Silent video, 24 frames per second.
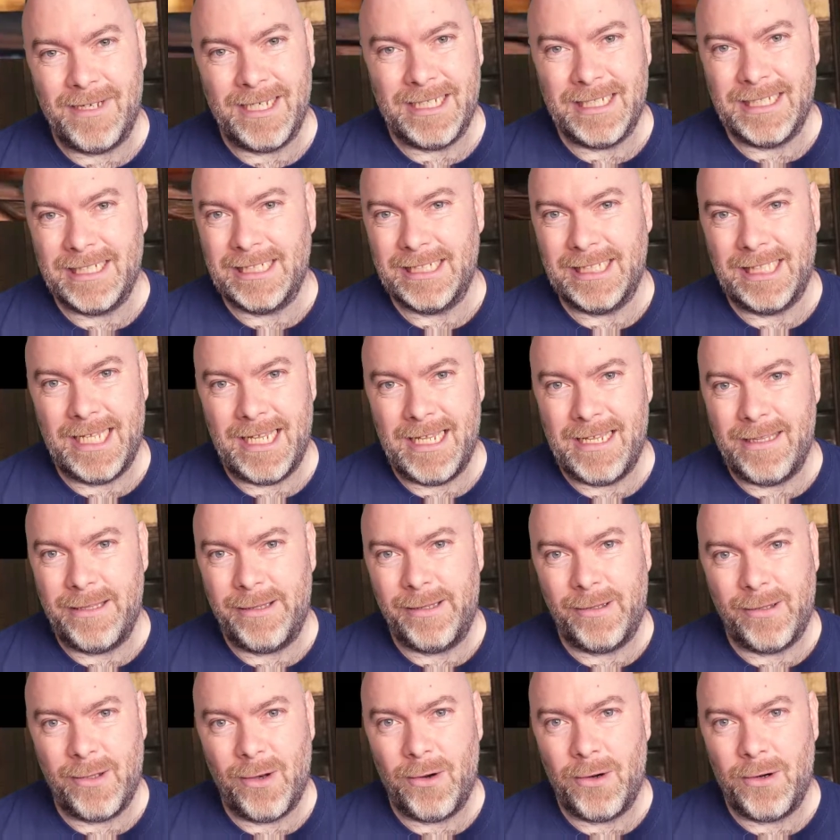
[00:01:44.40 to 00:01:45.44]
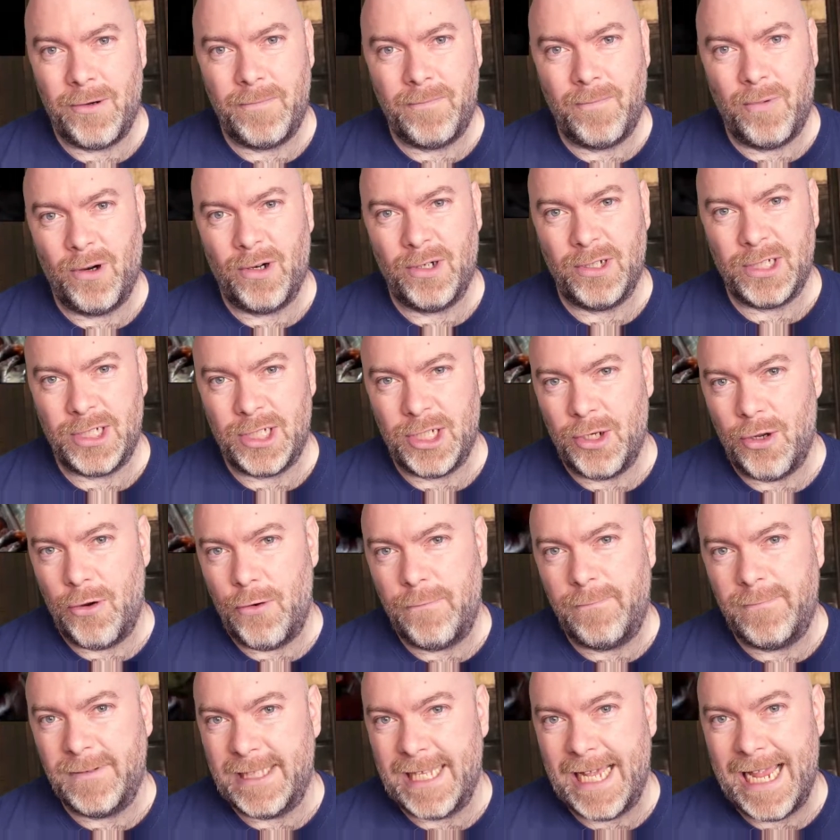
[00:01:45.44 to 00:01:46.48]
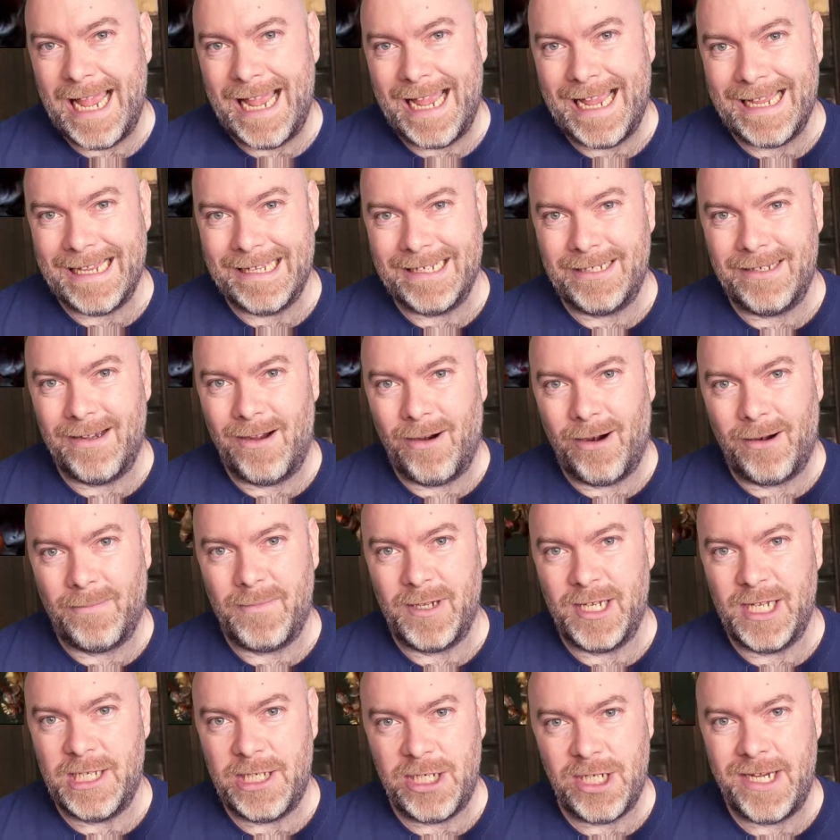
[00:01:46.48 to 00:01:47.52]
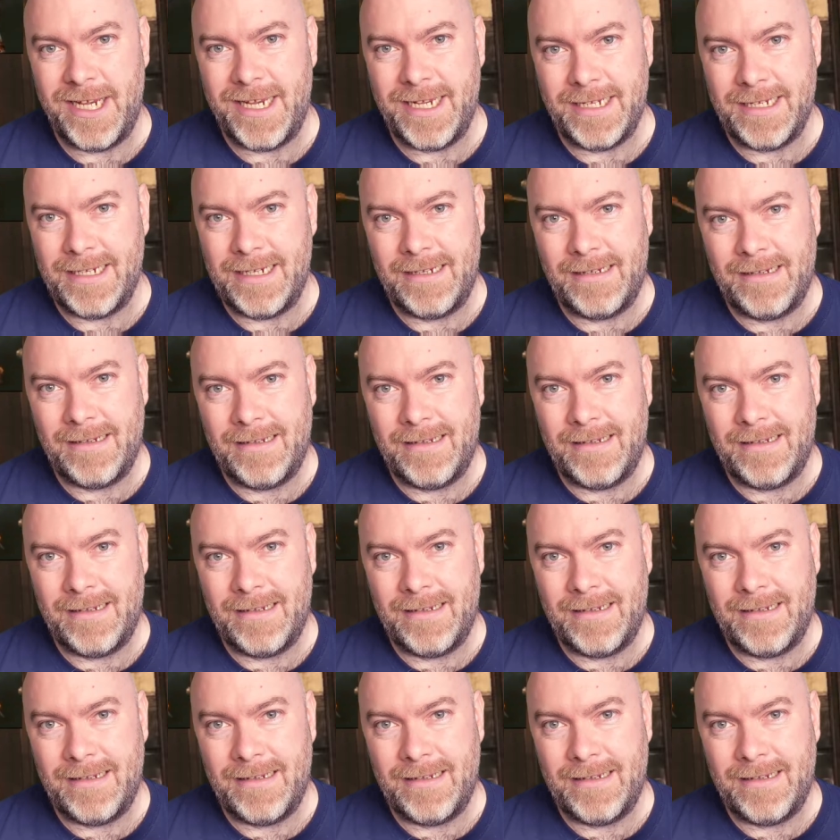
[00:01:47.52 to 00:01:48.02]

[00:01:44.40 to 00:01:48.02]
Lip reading: as the third-person over-the-head RPG.